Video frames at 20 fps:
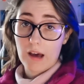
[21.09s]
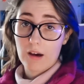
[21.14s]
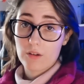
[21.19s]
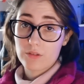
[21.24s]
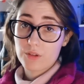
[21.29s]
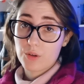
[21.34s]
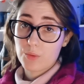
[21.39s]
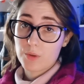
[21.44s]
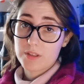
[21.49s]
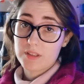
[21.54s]
I don't
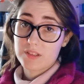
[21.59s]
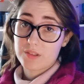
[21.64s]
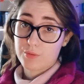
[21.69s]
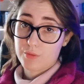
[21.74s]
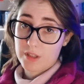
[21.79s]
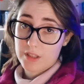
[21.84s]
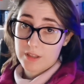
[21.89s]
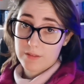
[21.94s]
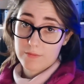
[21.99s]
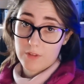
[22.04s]
know what this
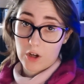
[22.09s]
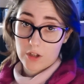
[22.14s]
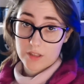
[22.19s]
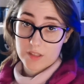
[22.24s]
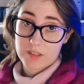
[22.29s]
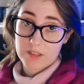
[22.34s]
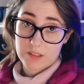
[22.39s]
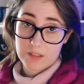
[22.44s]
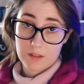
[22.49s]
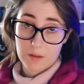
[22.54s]
reading vlog
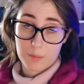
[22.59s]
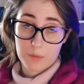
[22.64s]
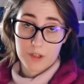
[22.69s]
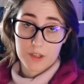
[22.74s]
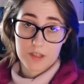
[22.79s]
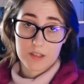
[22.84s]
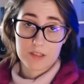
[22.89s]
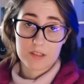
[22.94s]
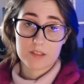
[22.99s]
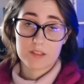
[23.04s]
is gonna be
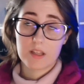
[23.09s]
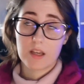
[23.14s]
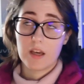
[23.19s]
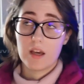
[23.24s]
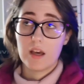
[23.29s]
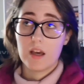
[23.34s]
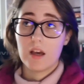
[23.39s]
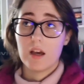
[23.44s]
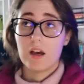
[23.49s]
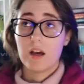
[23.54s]
because
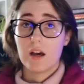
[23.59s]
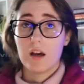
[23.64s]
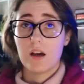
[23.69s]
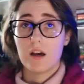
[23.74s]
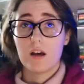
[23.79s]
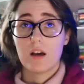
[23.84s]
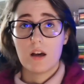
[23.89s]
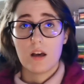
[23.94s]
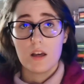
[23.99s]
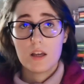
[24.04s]

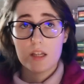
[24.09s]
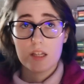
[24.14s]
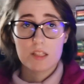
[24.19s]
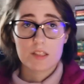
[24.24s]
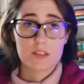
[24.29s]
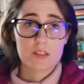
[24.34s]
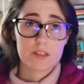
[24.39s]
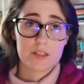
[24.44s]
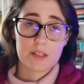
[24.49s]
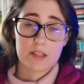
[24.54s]

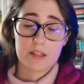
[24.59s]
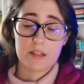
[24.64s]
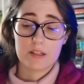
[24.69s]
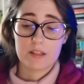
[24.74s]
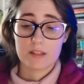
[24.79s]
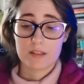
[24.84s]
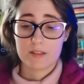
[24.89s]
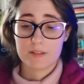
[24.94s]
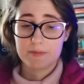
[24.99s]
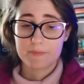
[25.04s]
it's
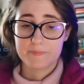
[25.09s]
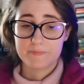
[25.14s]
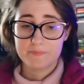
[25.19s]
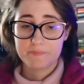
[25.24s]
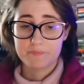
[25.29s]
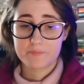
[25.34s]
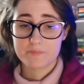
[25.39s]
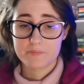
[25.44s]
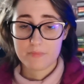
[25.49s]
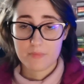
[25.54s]

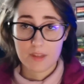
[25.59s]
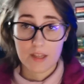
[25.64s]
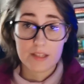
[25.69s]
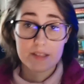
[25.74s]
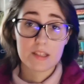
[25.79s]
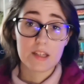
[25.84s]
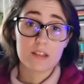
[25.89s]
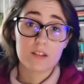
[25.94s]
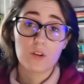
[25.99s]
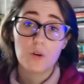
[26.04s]

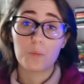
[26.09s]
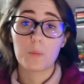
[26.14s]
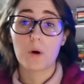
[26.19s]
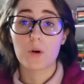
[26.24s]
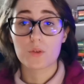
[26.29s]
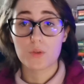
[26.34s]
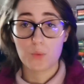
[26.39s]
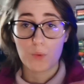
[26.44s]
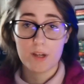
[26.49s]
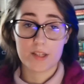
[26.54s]
it can go
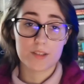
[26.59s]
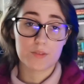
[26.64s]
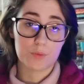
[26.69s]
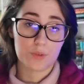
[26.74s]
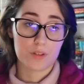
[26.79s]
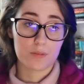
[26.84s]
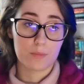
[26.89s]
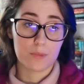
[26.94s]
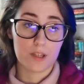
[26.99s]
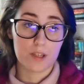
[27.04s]
both ways with